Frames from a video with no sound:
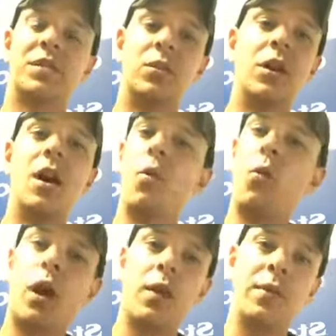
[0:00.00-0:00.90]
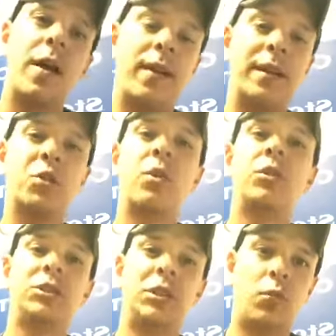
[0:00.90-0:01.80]
So working with that range of
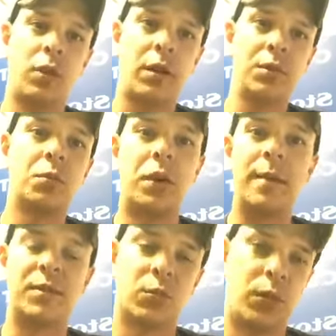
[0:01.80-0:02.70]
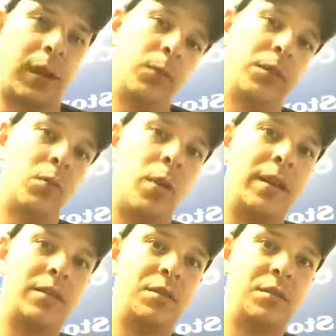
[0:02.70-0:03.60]
motion, working with the reps, or working with the
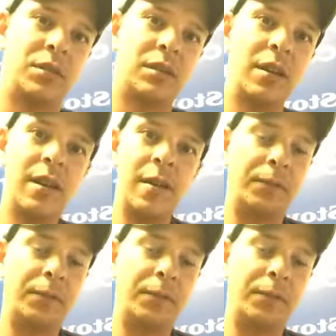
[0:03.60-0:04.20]
weight used.